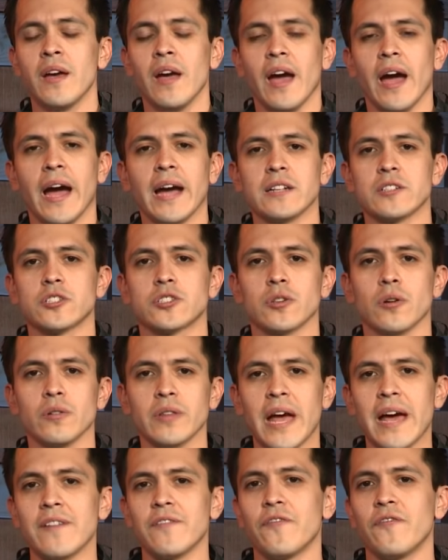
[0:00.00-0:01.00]
And so
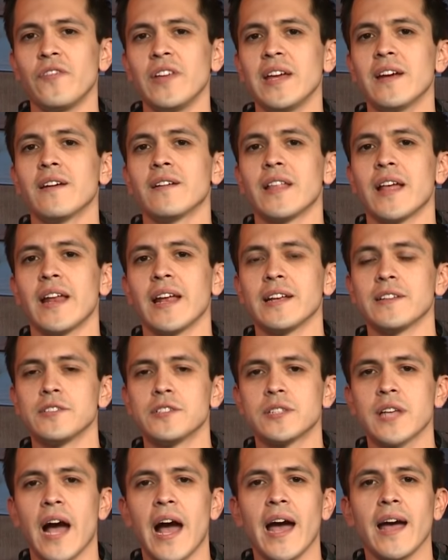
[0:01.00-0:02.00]
that fear, that
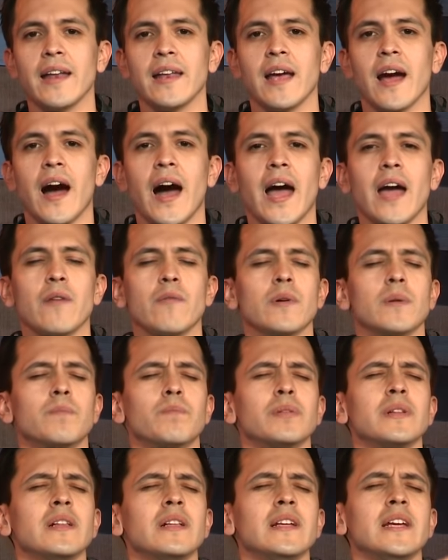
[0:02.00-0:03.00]
anxiety, I would
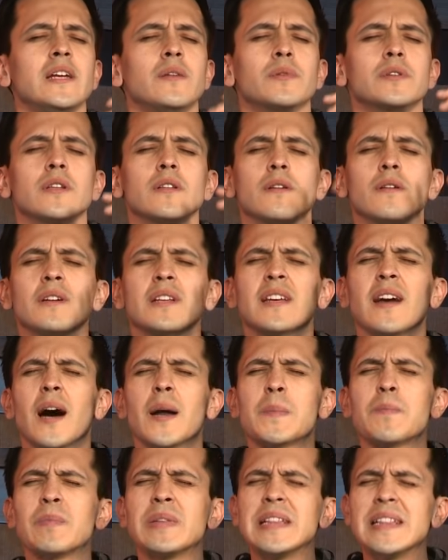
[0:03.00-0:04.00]
plead with the Lord
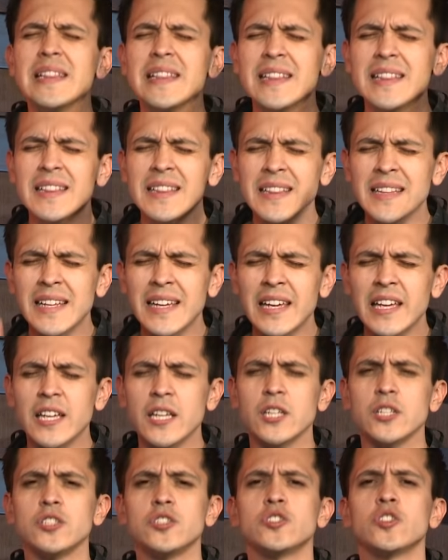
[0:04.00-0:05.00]
God,
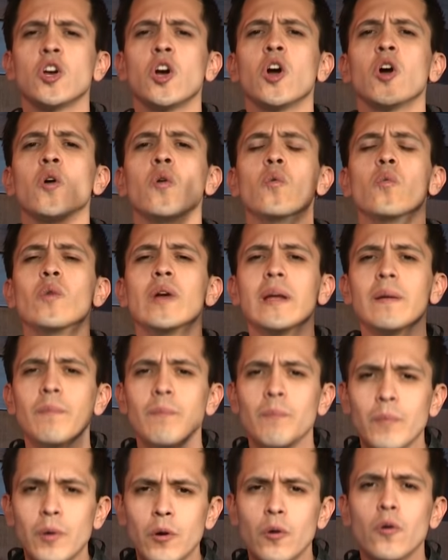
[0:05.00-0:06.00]
please
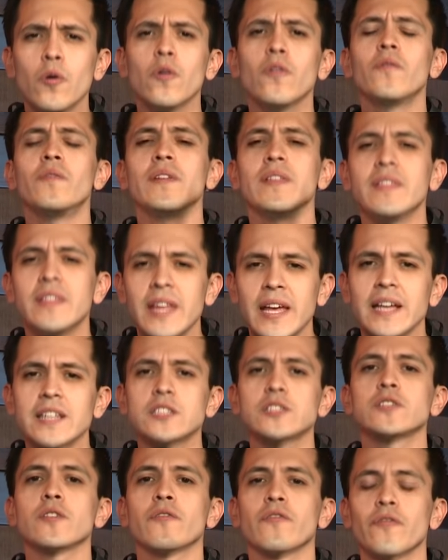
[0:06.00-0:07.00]
remove
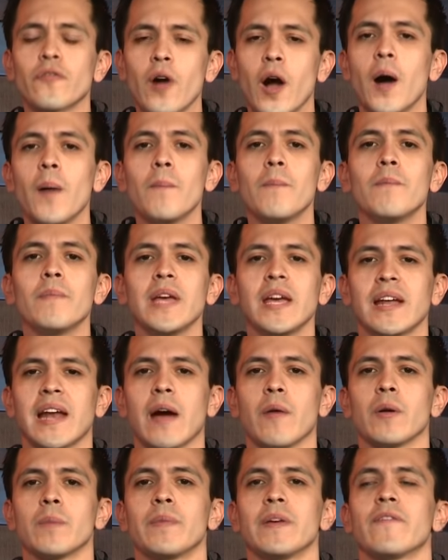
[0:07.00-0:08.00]
this from me. And I
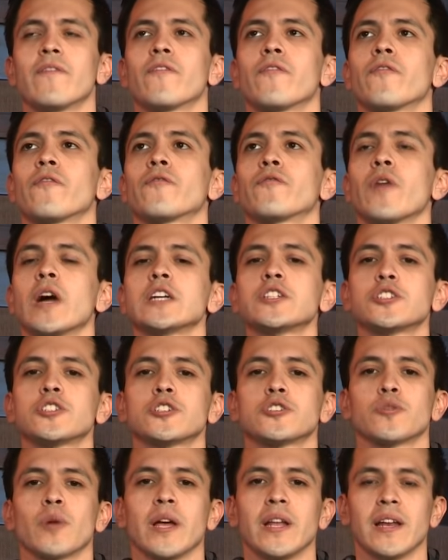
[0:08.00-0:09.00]
would be
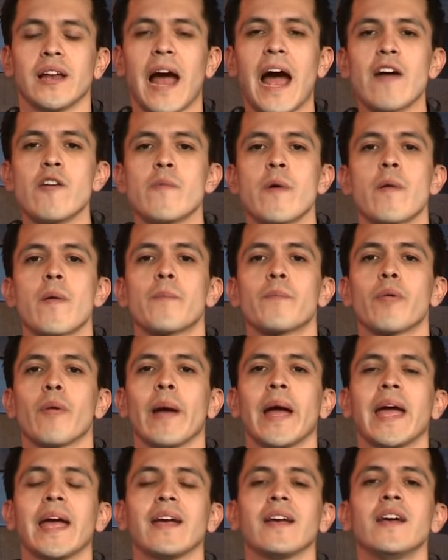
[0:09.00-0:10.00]
frustrated. I remember
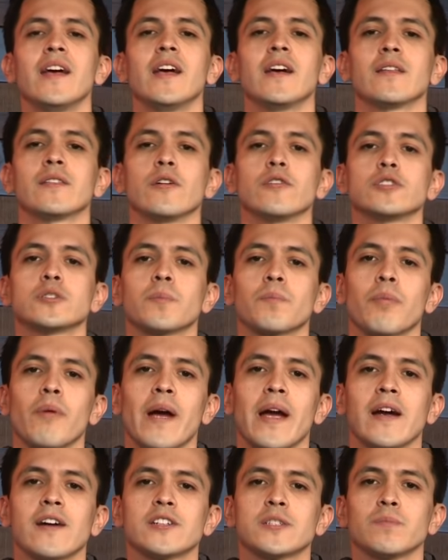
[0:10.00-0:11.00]
praying those
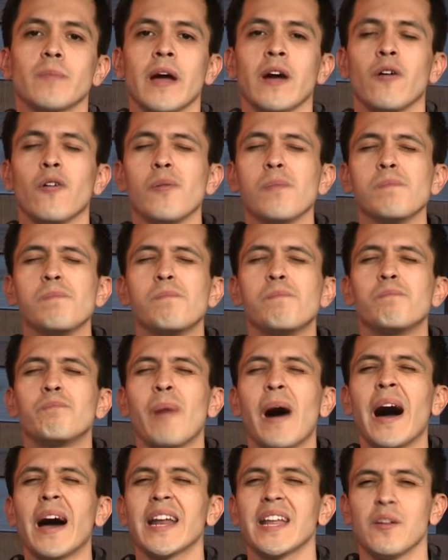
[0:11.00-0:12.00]
prayers, my whole
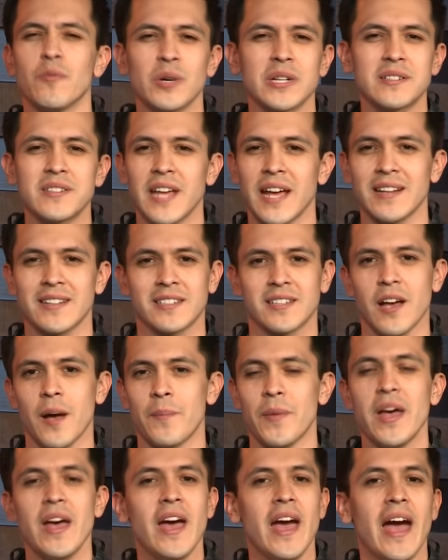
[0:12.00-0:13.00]
body would tense up
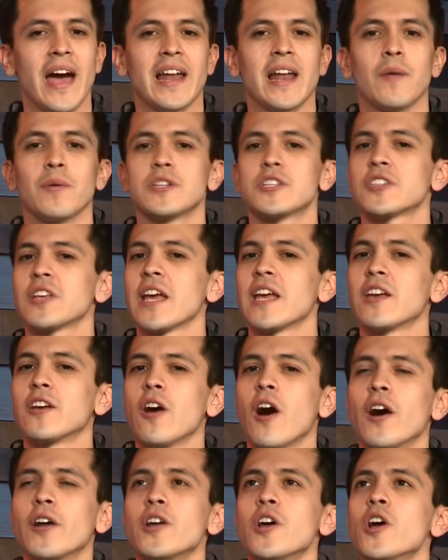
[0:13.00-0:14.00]
and I would say,
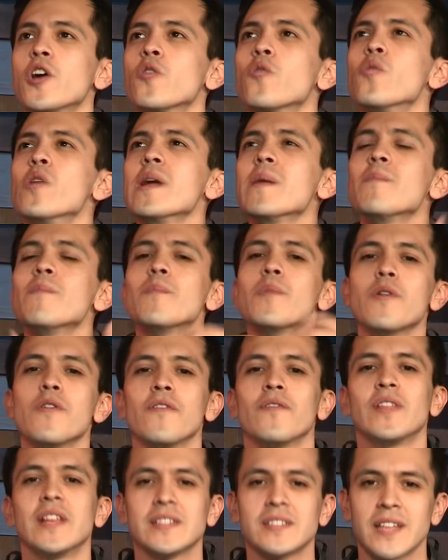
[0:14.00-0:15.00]
God,
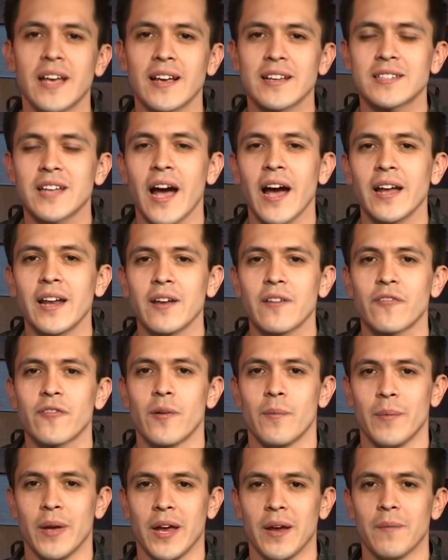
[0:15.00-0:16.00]
remove this anxiety
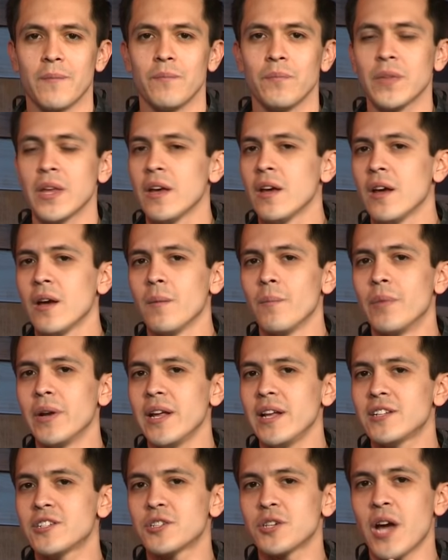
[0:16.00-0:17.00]
from me. But
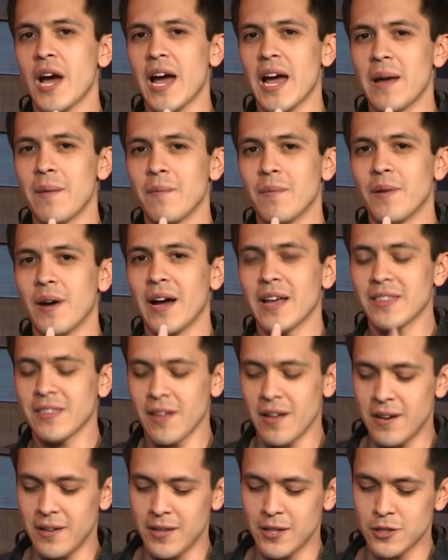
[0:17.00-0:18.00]
each time I
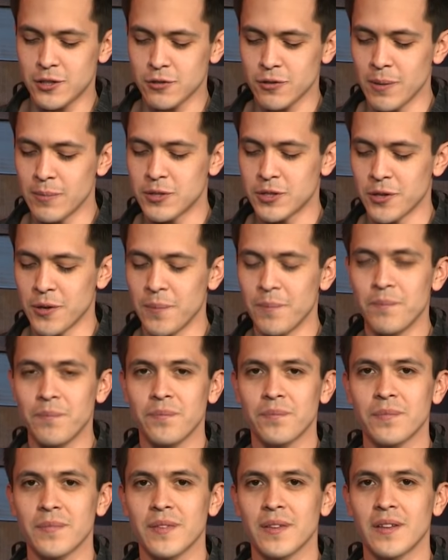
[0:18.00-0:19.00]
thought of this scripture,
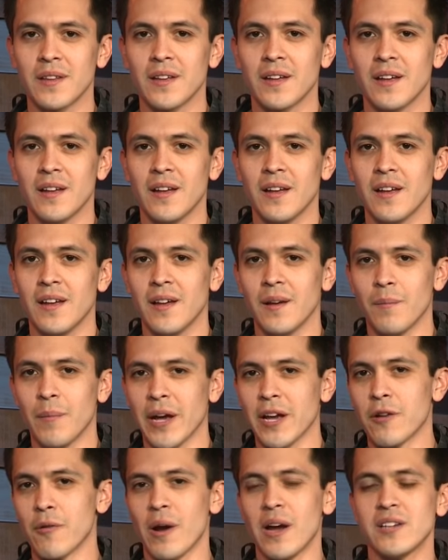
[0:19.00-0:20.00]
my
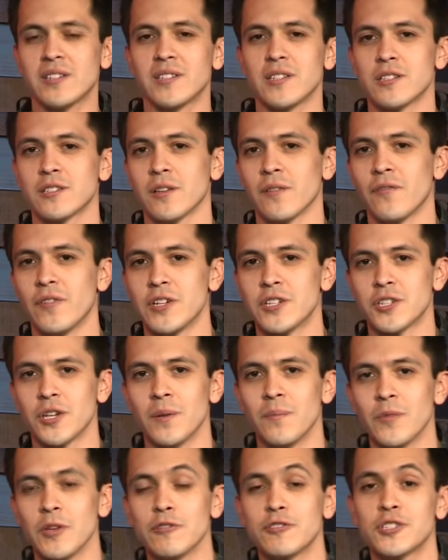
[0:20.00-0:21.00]
grace is sufficient.
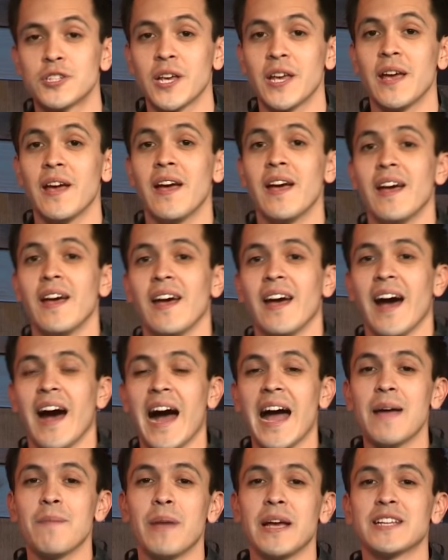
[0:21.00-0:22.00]
You see,
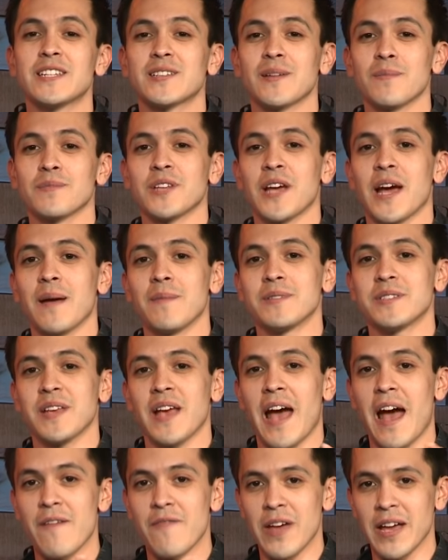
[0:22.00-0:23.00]
I may sometimes
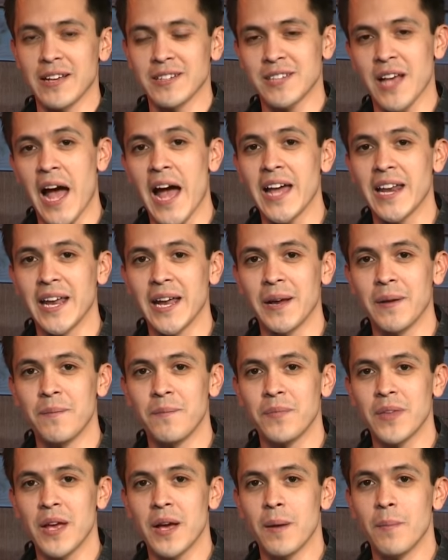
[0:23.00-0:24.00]
have anxiety,
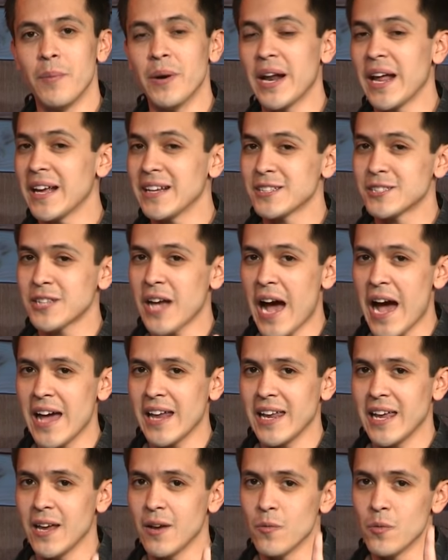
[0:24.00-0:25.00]
but
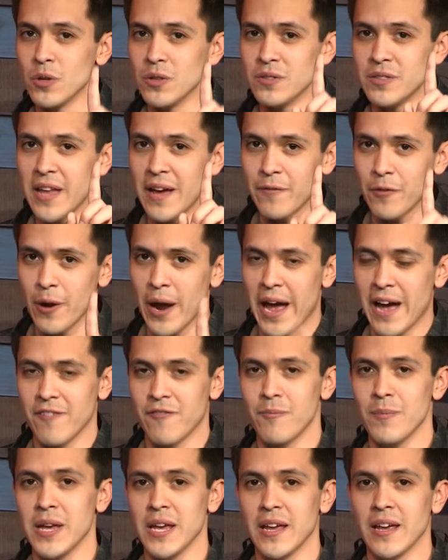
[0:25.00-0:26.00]
anxiety will never have
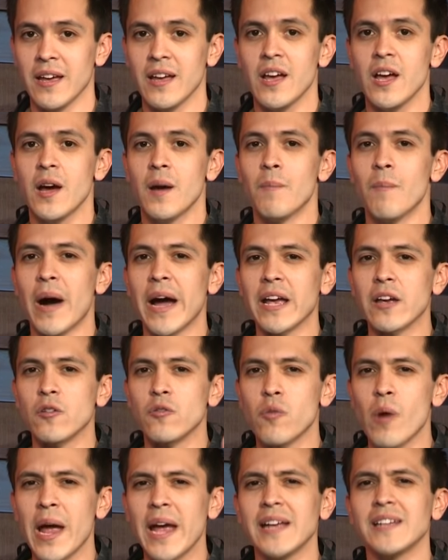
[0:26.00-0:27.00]
me. My
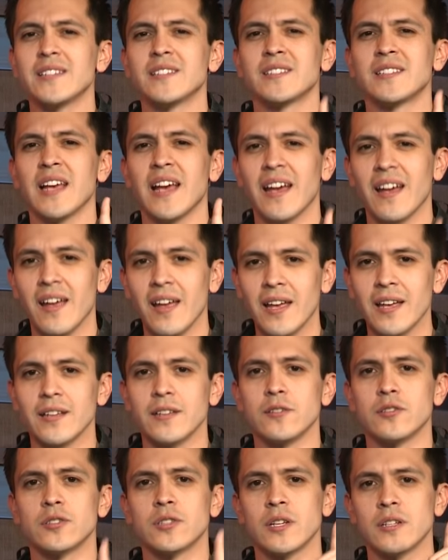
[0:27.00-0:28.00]
grace
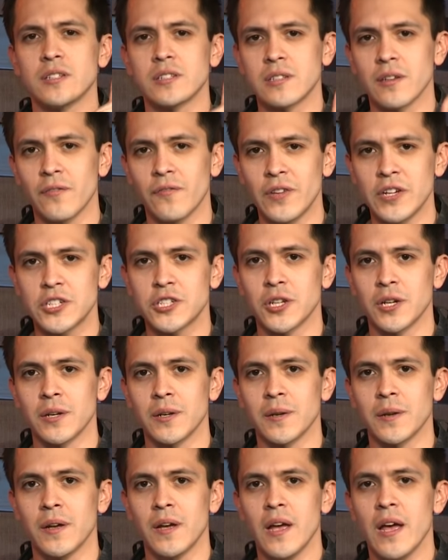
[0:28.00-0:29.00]
is sufficient.
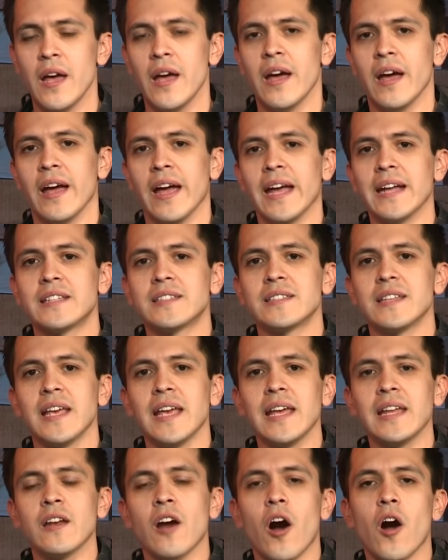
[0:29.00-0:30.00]
It's
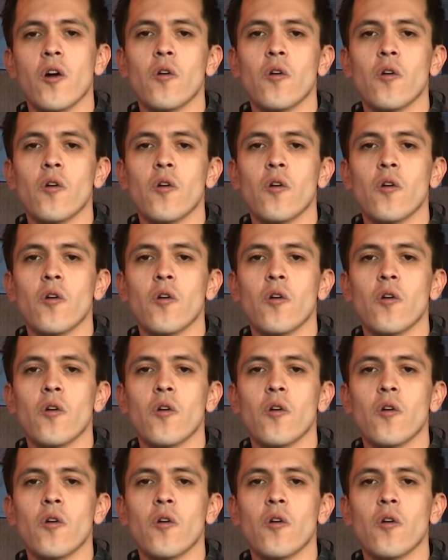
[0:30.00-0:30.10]
in our